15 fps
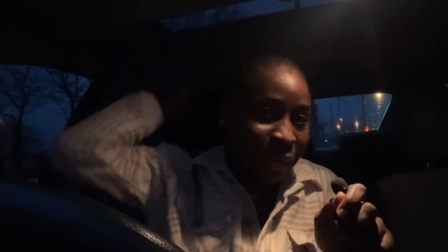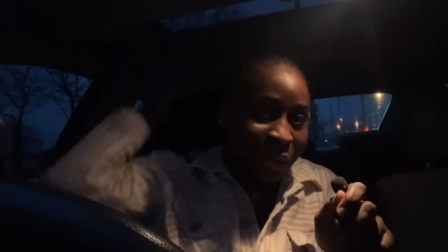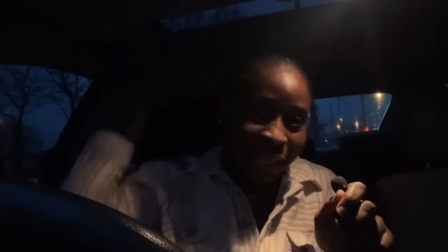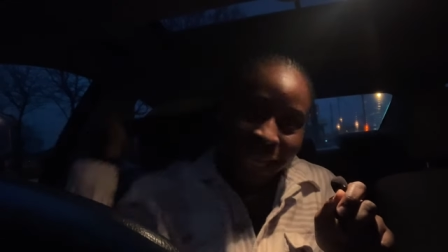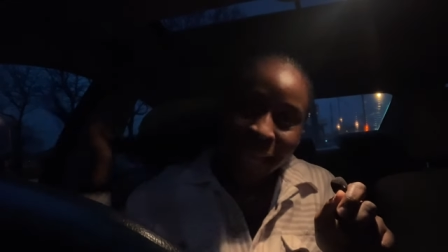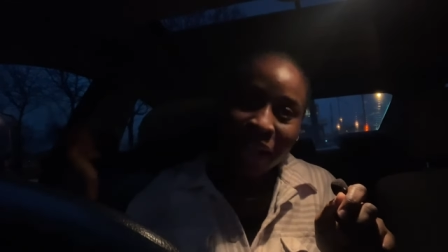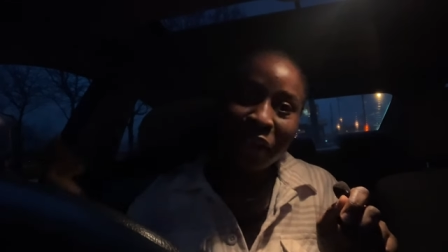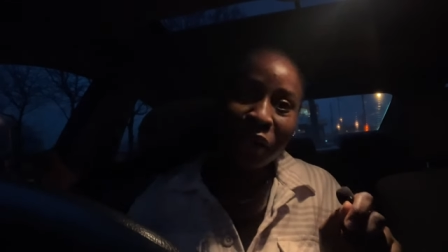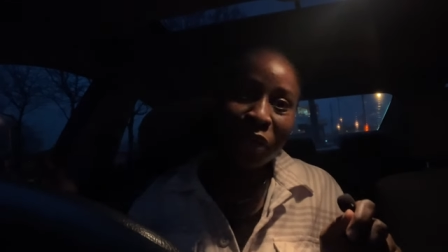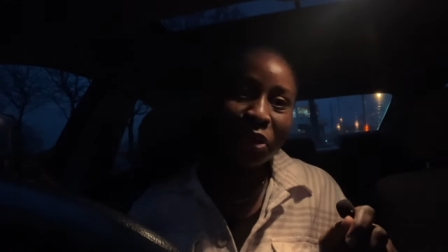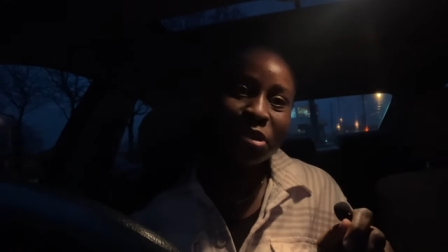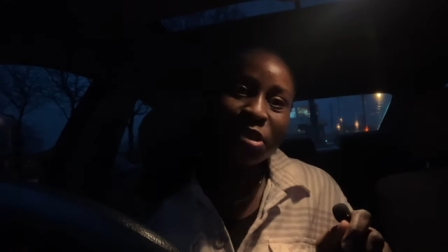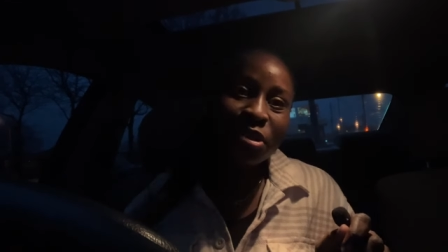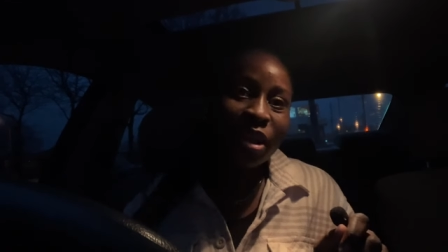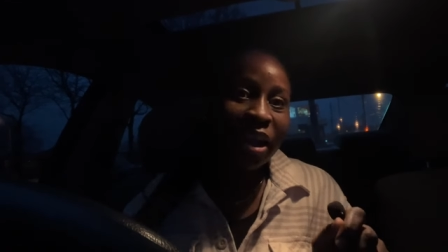they are
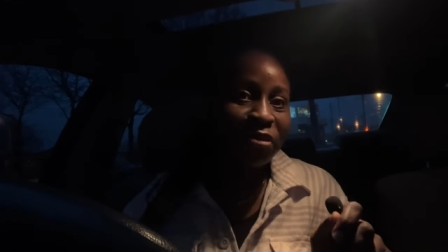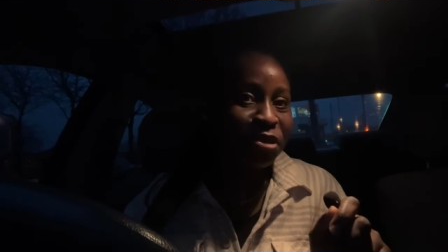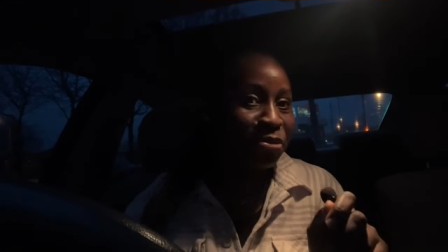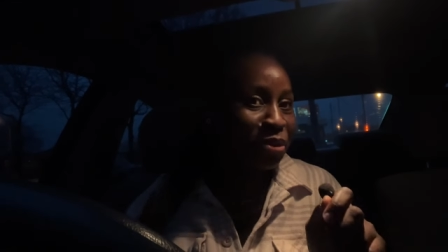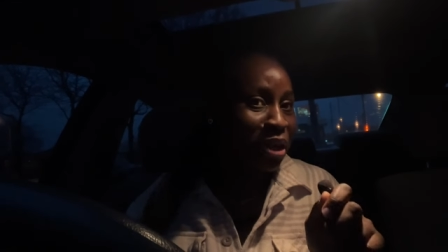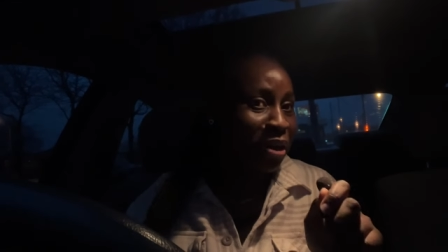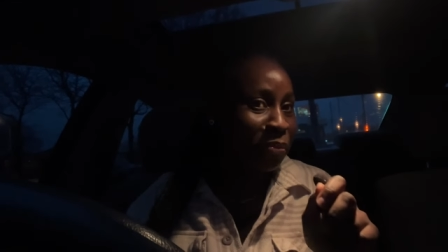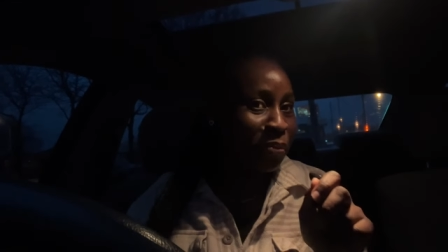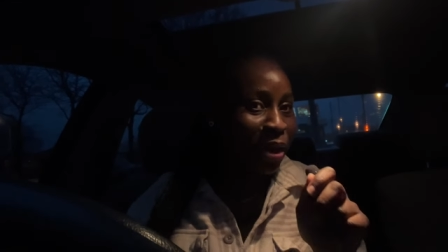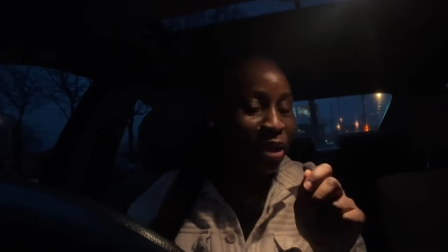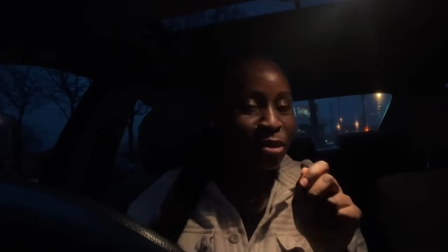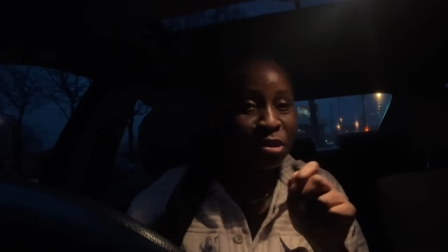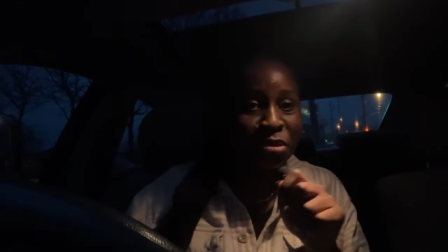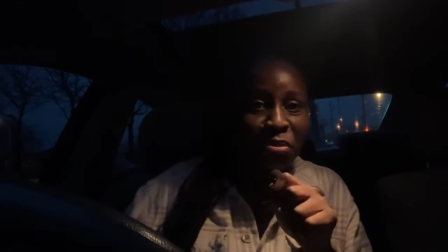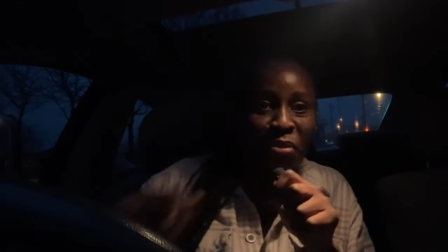closed so i have to bring it back
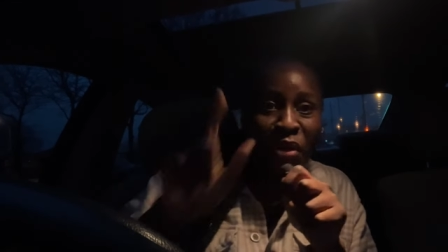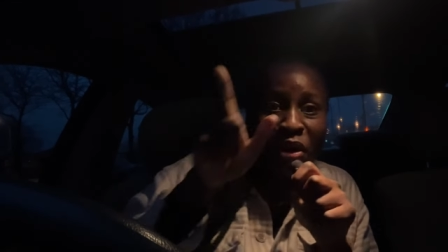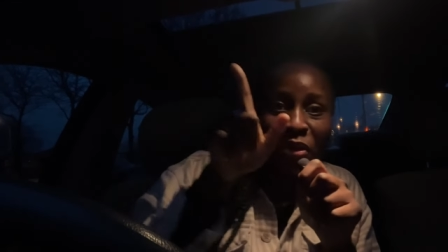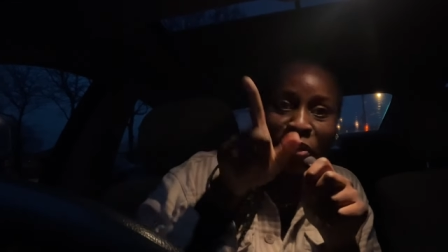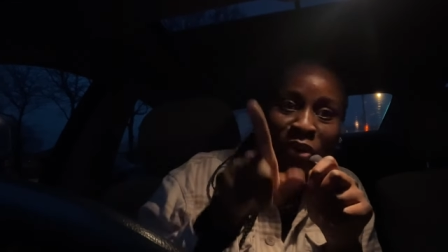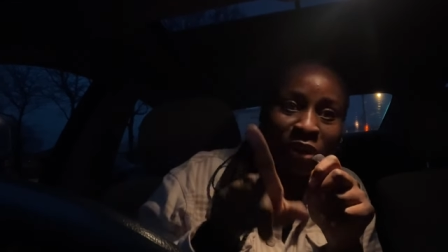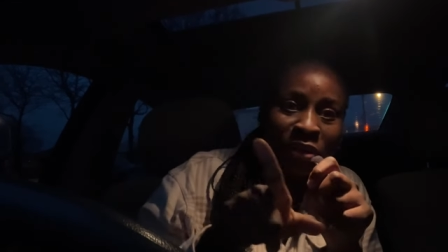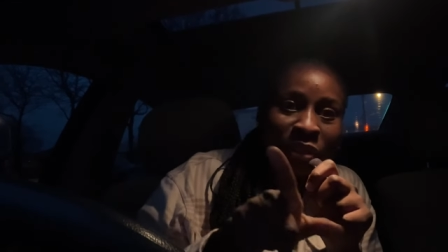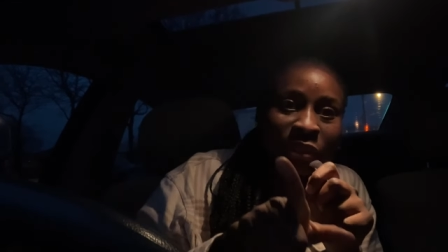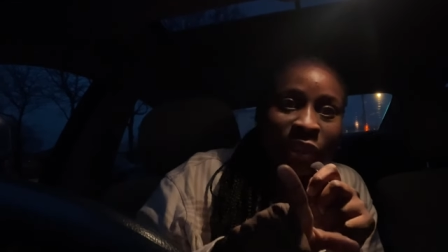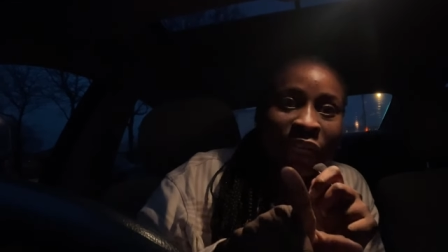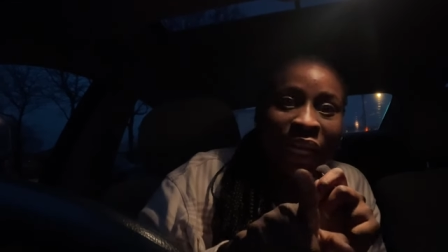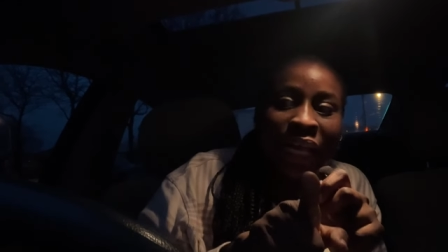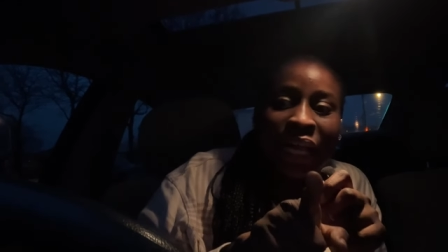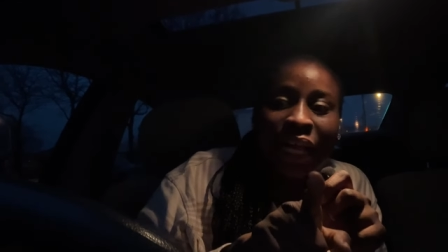tomorrow
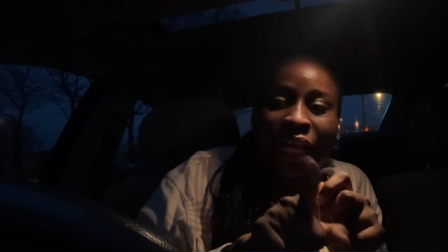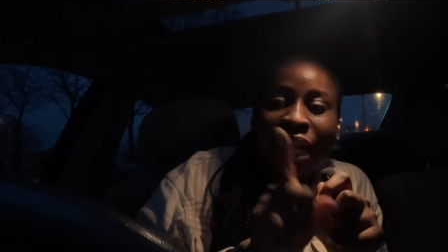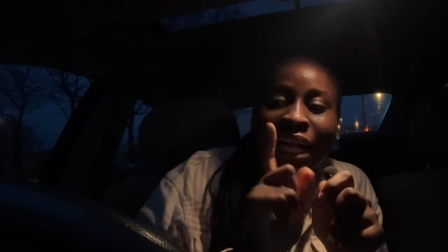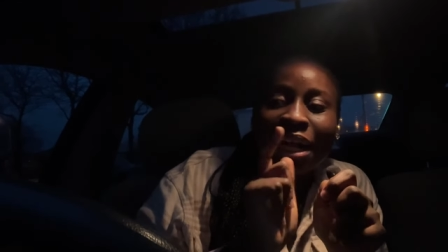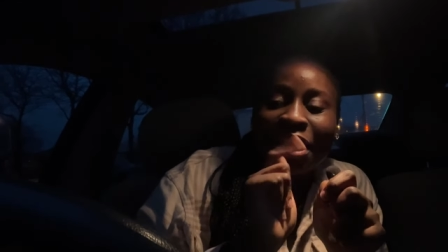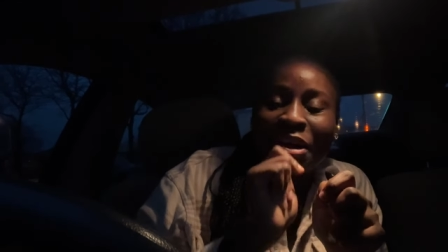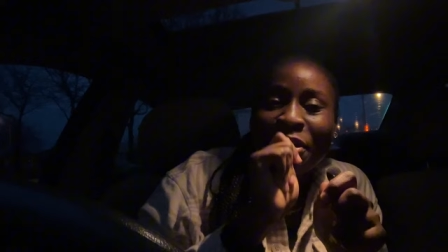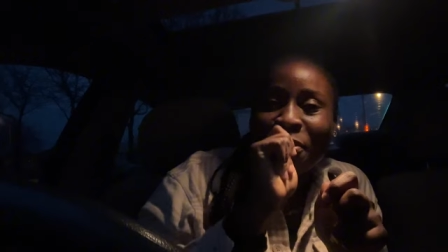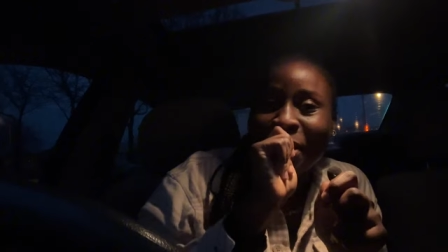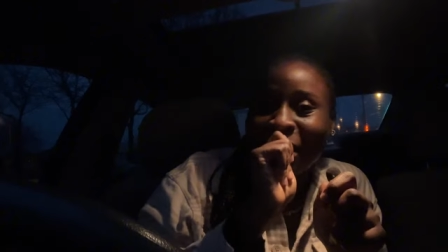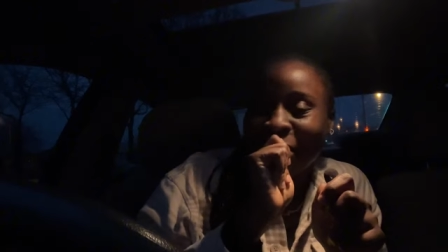oh my